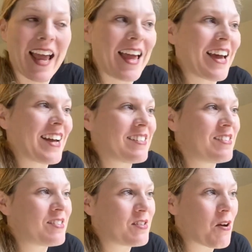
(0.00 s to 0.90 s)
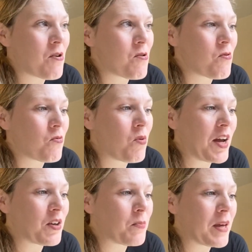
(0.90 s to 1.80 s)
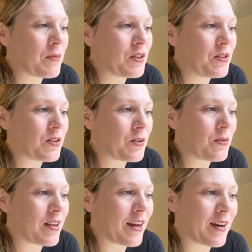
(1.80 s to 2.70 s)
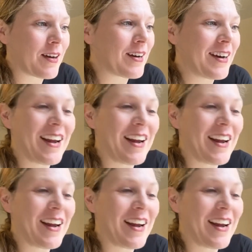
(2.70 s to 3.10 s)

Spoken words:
And so what you'll be able to do there,